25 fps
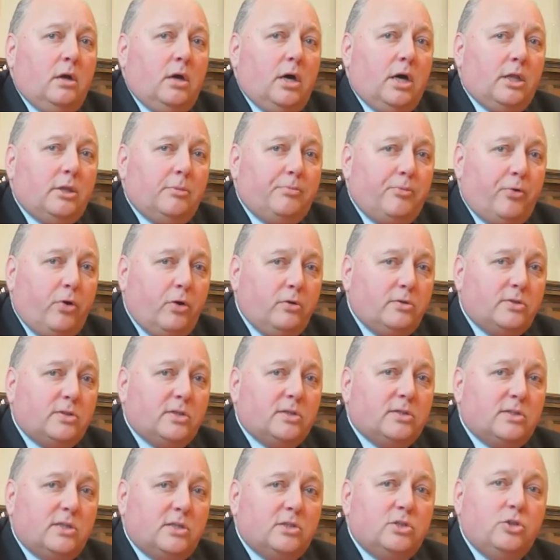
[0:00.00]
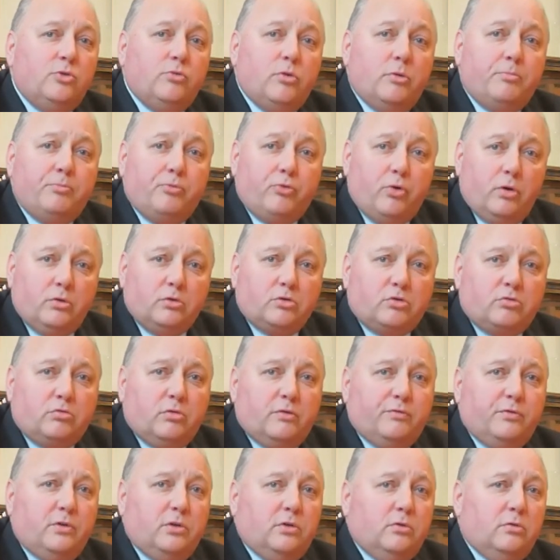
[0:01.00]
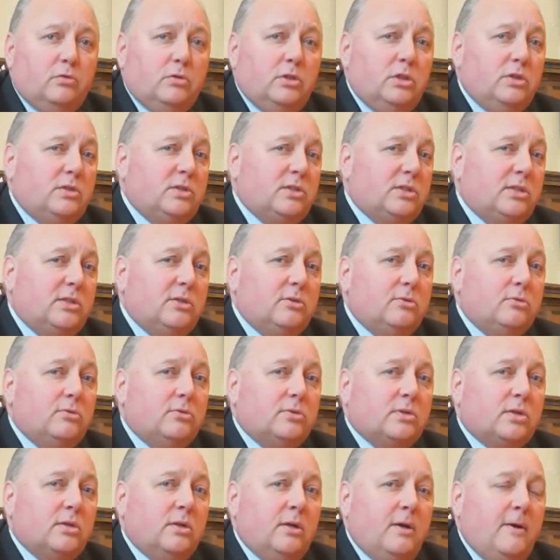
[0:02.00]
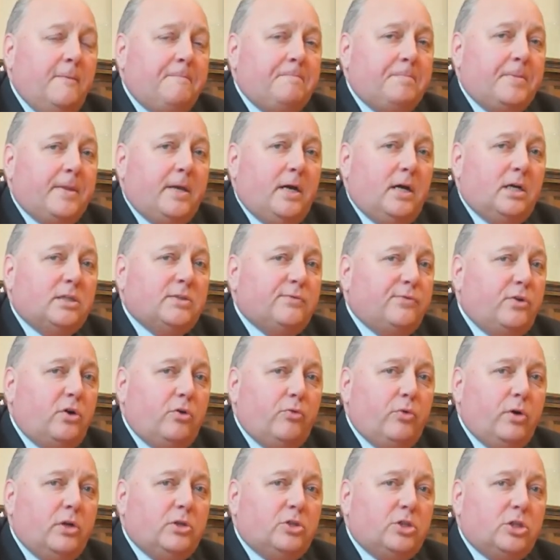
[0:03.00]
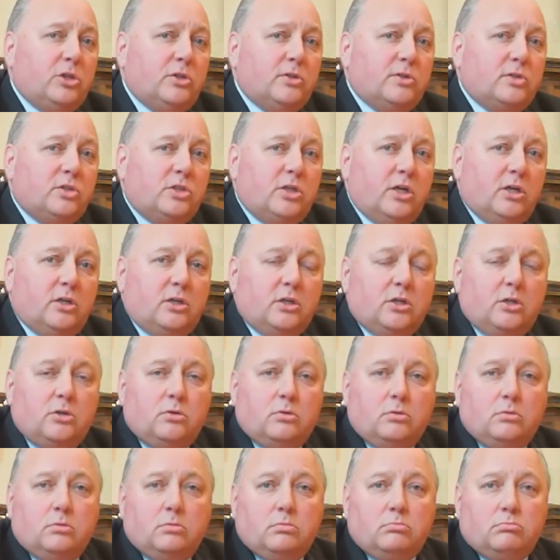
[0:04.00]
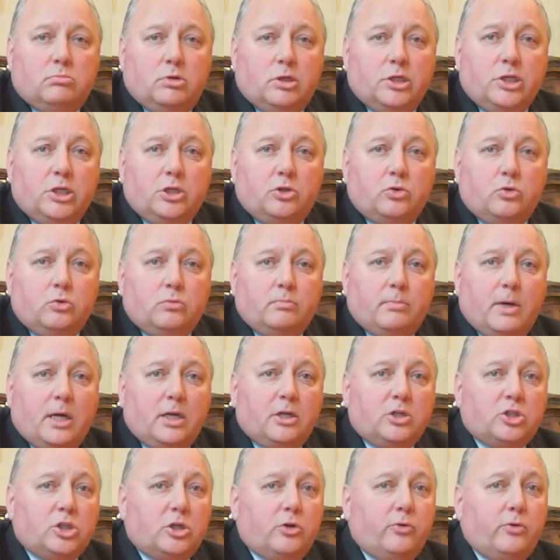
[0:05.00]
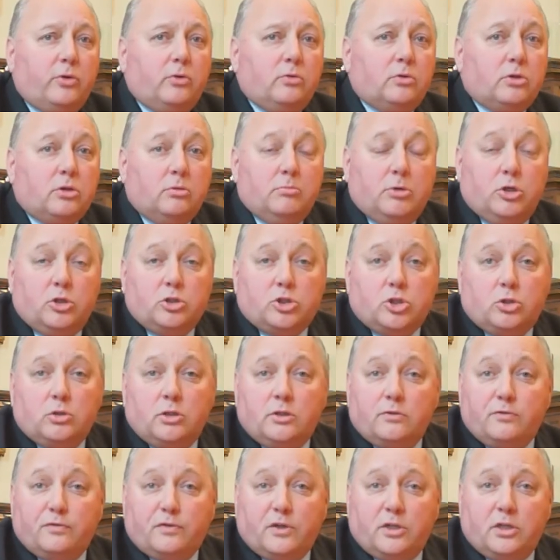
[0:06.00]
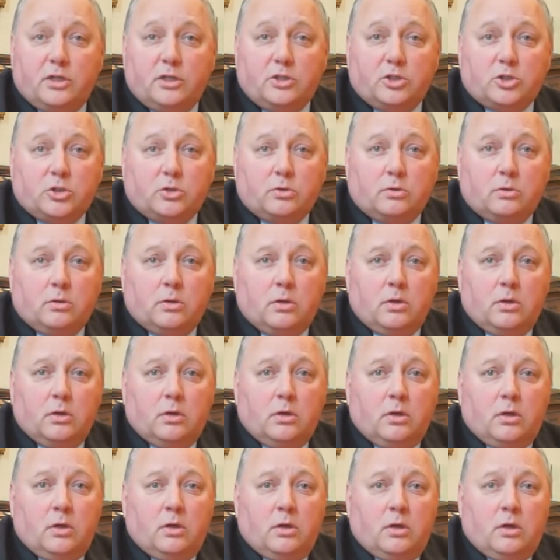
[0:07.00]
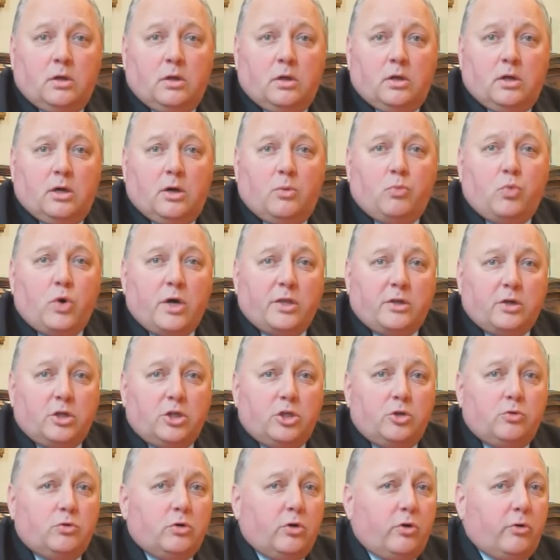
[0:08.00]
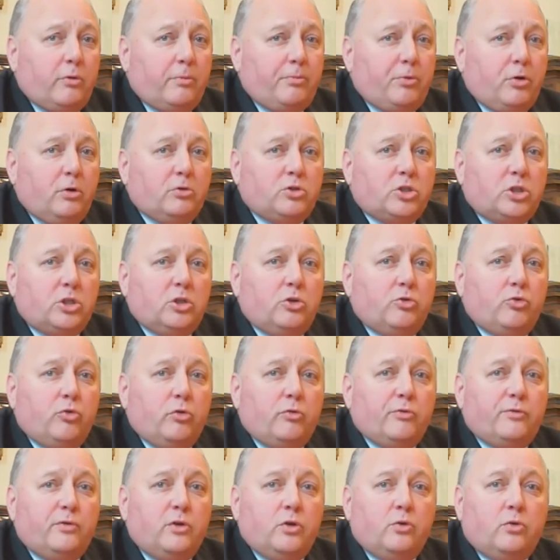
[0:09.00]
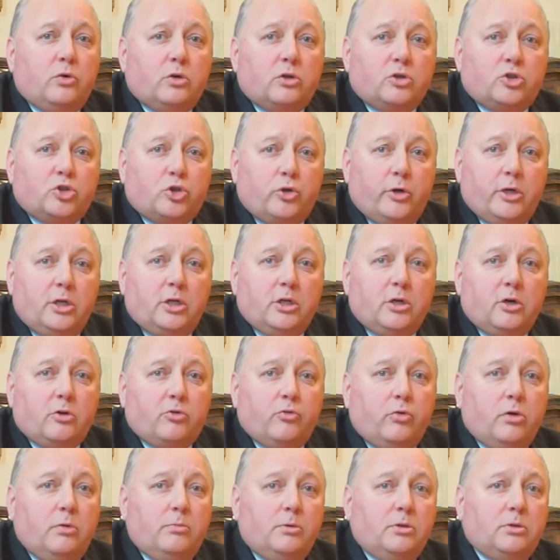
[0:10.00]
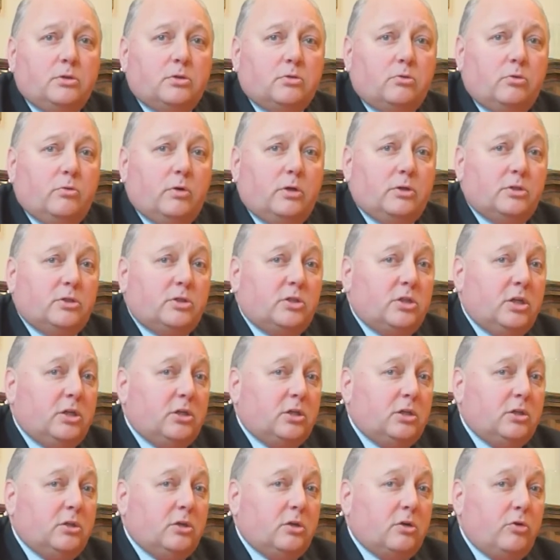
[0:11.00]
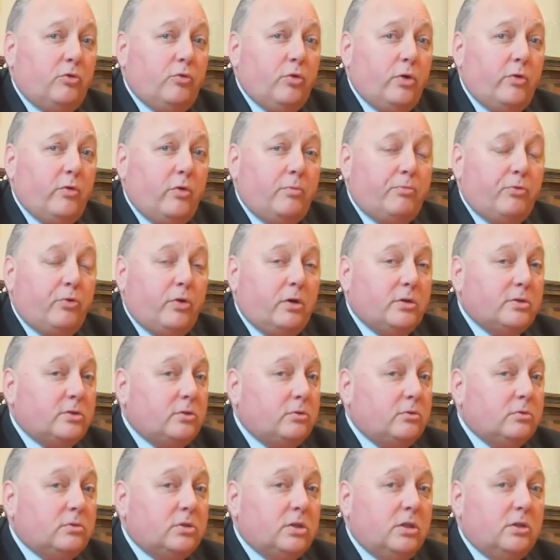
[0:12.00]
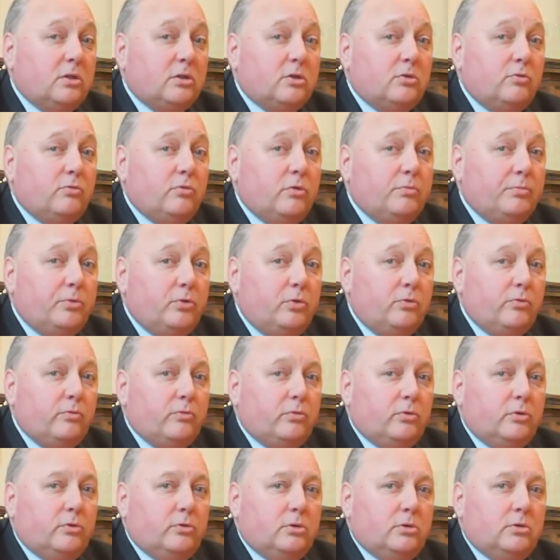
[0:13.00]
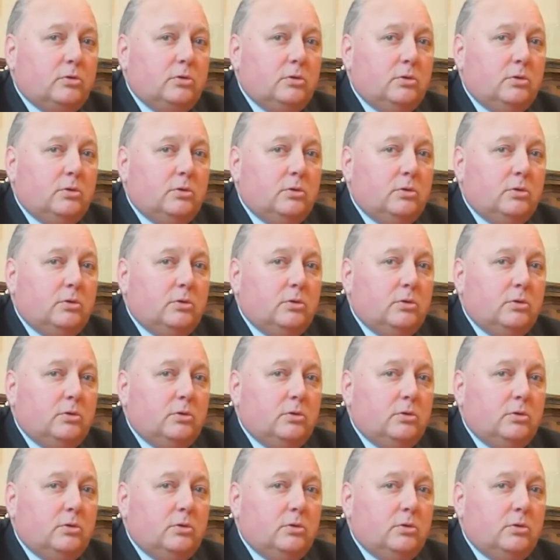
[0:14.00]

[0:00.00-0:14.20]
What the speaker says: And the process as you approach review needs skills as far-ranging as technical, legal, managerial, commercial, and financial. And whether you are approaching your review on a training agreement or undertaking the career appraisal or technical report route,